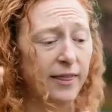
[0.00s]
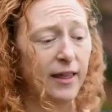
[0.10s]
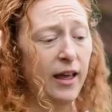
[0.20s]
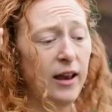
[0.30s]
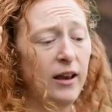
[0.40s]

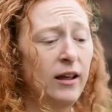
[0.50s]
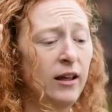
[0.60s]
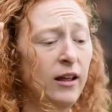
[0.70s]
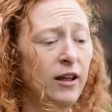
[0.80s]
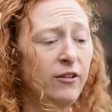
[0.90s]
and then
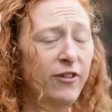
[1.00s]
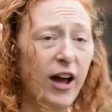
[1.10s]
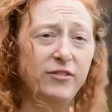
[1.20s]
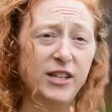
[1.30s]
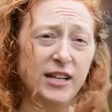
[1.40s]

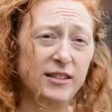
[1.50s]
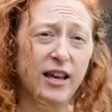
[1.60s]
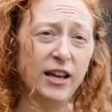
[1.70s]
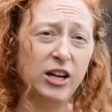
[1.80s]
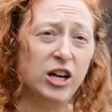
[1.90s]
five days
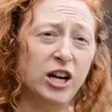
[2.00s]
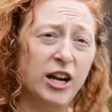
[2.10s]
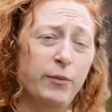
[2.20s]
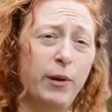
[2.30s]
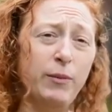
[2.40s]

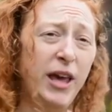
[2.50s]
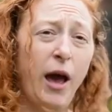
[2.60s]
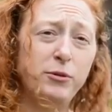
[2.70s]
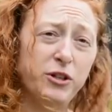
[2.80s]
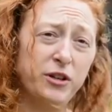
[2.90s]
later it may be
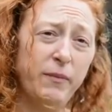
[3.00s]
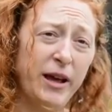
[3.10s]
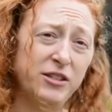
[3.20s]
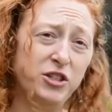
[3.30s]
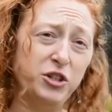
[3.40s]
captured in
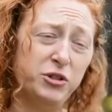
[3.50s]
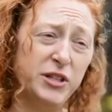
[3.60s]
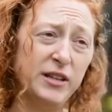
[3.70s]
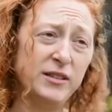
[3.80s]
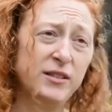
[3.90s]

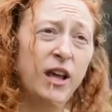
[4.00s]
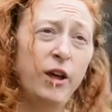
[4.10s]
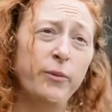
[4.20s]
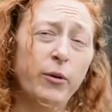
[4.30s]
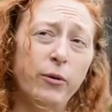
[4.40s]
Massachusetts,
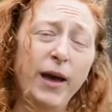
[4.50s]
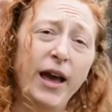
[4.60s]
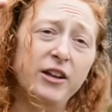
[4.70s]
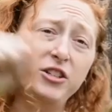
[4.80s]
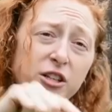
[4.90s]
but we may
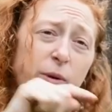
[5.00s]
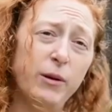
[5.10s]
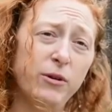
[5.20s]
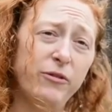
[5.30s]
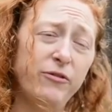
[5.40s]
actually be
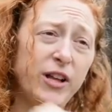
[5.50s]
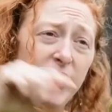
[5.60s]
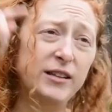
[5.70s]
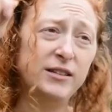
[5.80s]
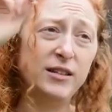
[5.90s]
able to
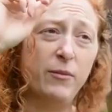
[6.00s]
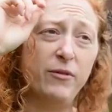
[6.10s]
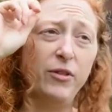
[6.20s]
fill in some